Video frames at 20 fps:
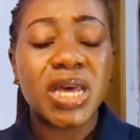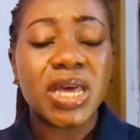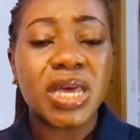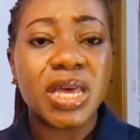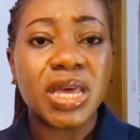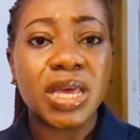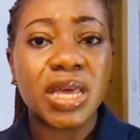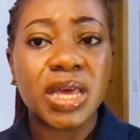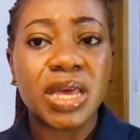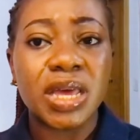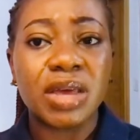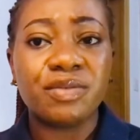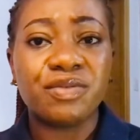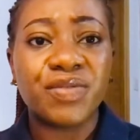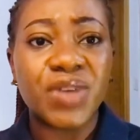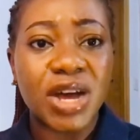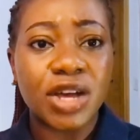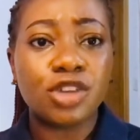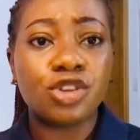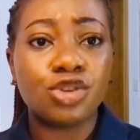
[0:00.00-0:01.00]
a
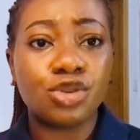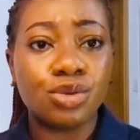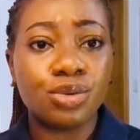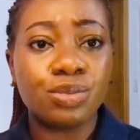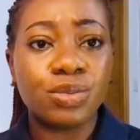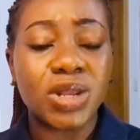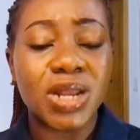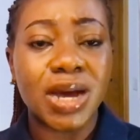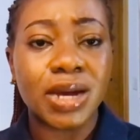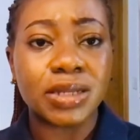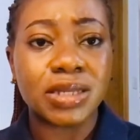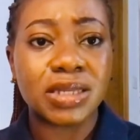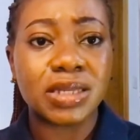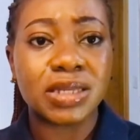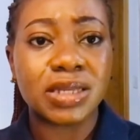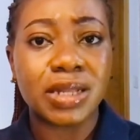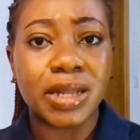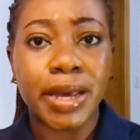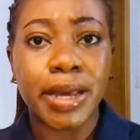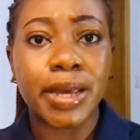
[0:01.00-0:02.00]
vacuum
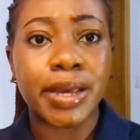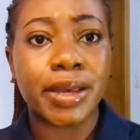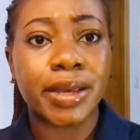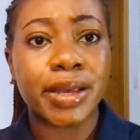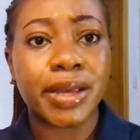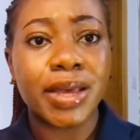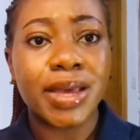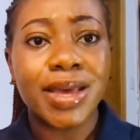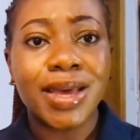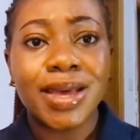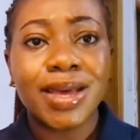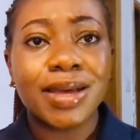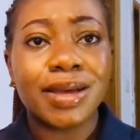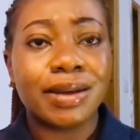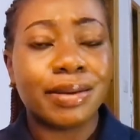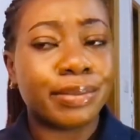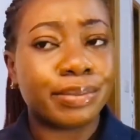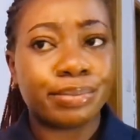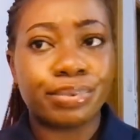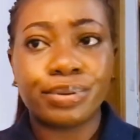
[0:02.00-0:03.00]
that's like
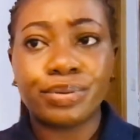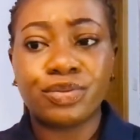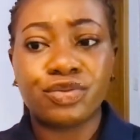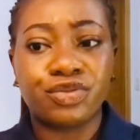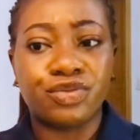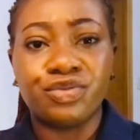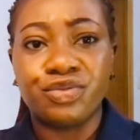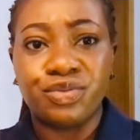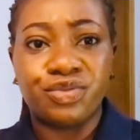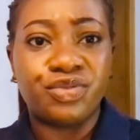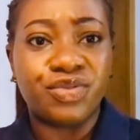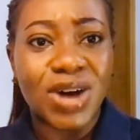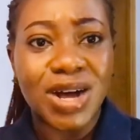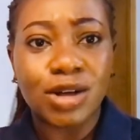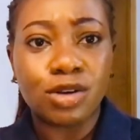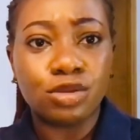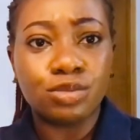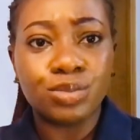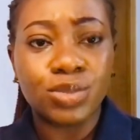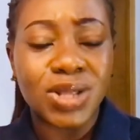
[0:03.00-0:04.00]

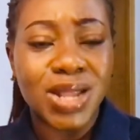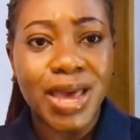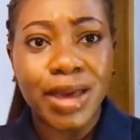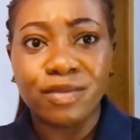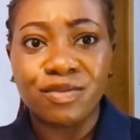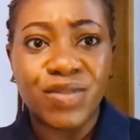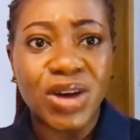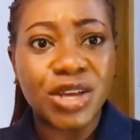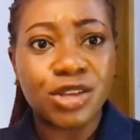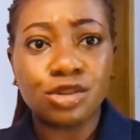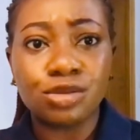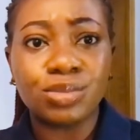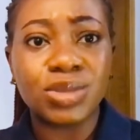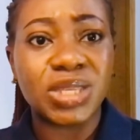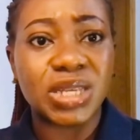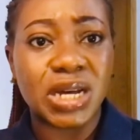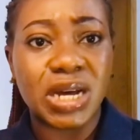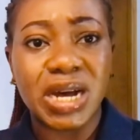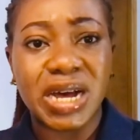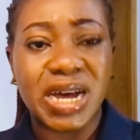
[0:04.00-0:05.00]
vacuums the
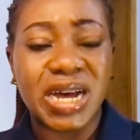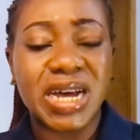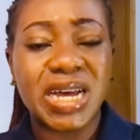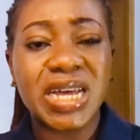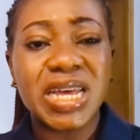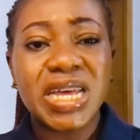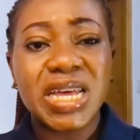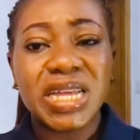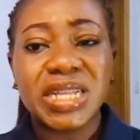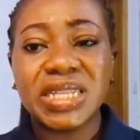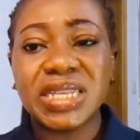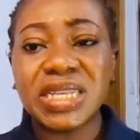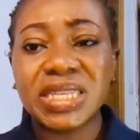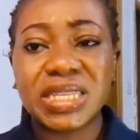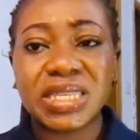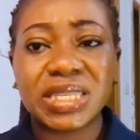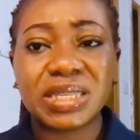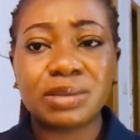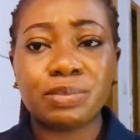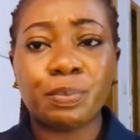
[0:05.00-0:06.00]
car,
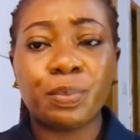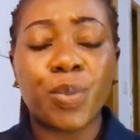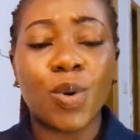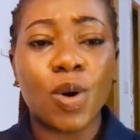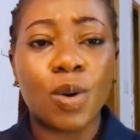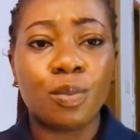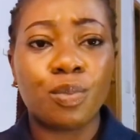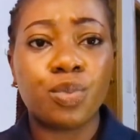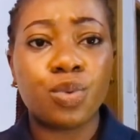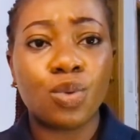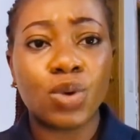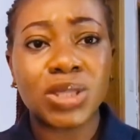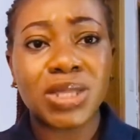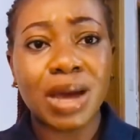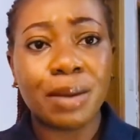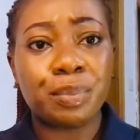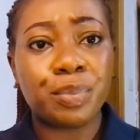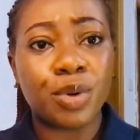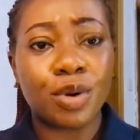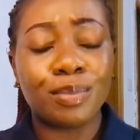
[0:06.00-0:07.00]
this pump, water
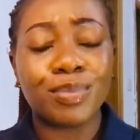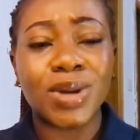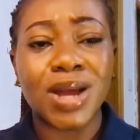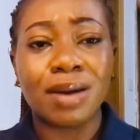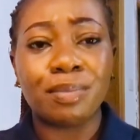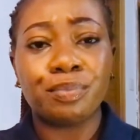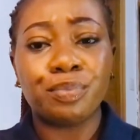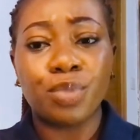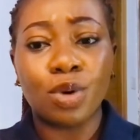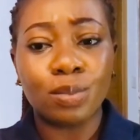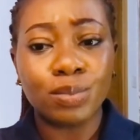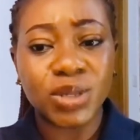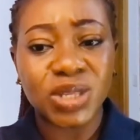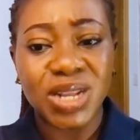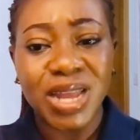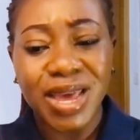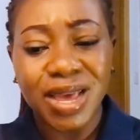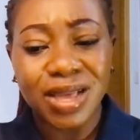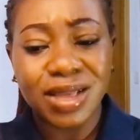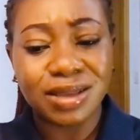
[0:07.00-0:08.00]
pump that pumps,
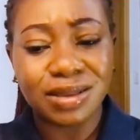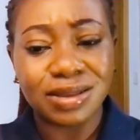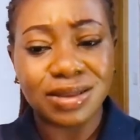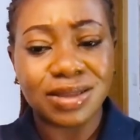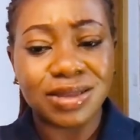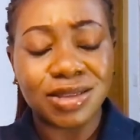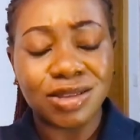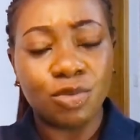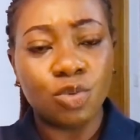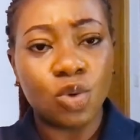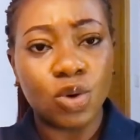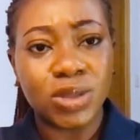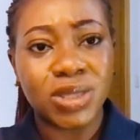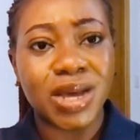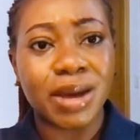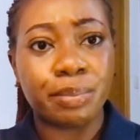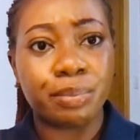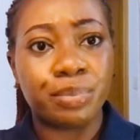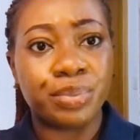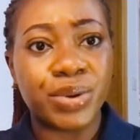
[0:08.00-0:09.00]
like the one
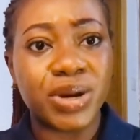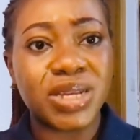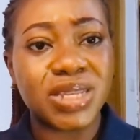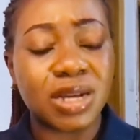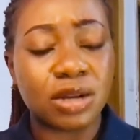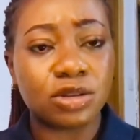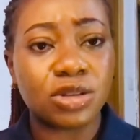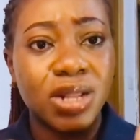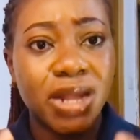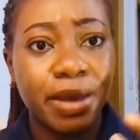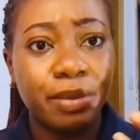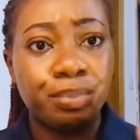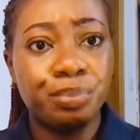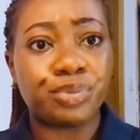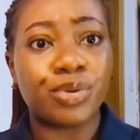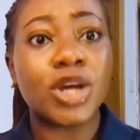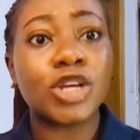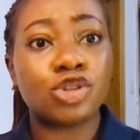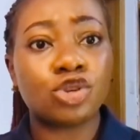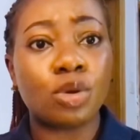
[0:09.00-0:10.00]
that brings out, like
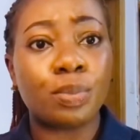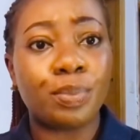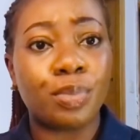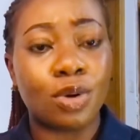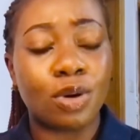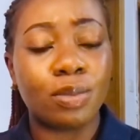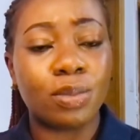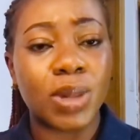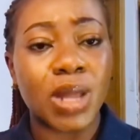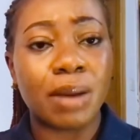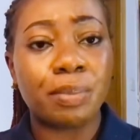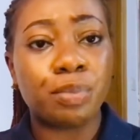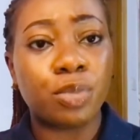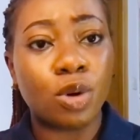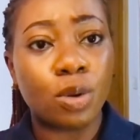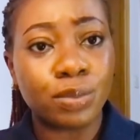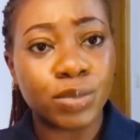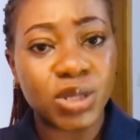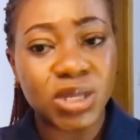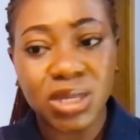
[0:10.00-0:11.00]
pressure pump that
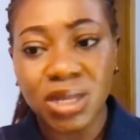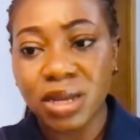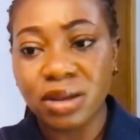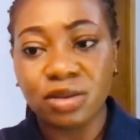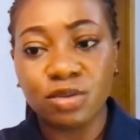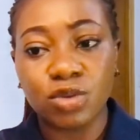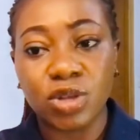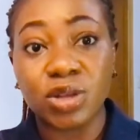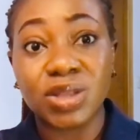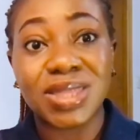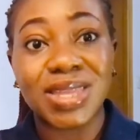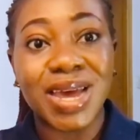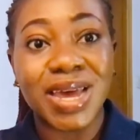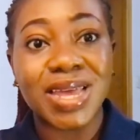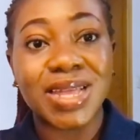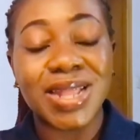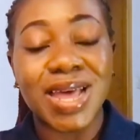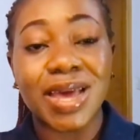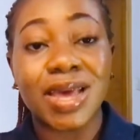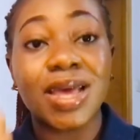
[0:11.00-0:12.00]
pumps the
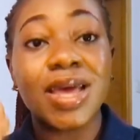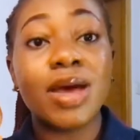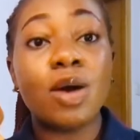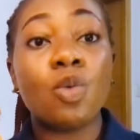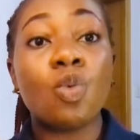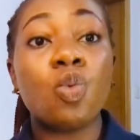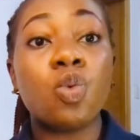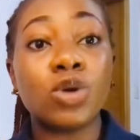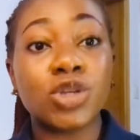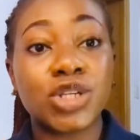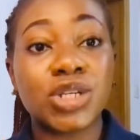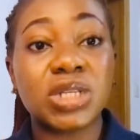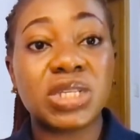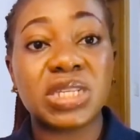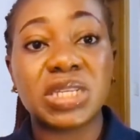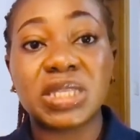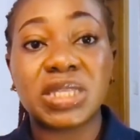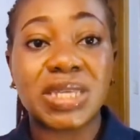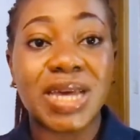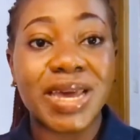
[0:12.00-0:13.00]
tire, like washes
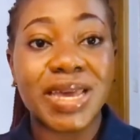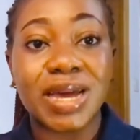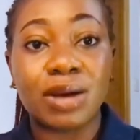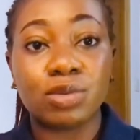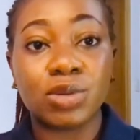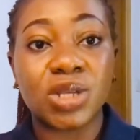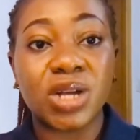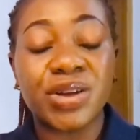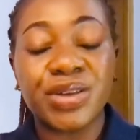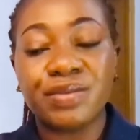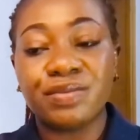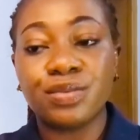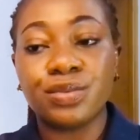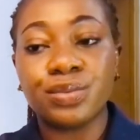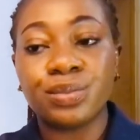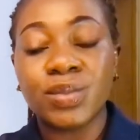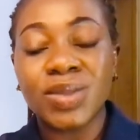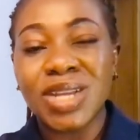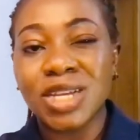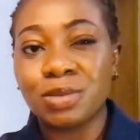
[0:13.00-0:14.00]
the tire without
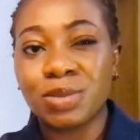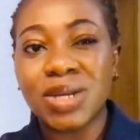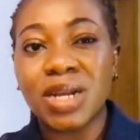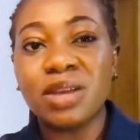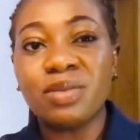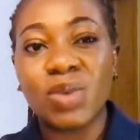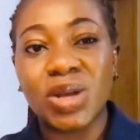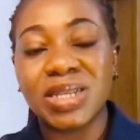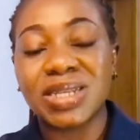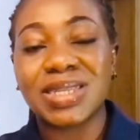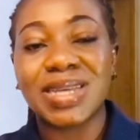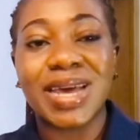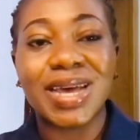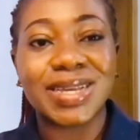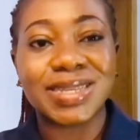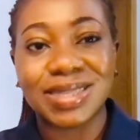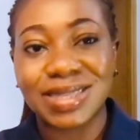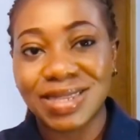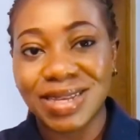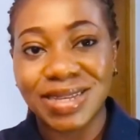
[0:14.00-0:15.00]
even, especially when the tire
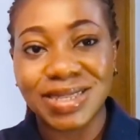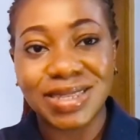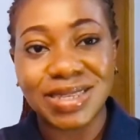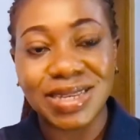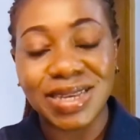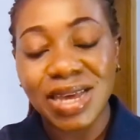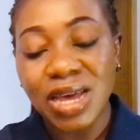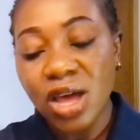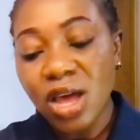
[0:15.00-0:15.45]
is dirty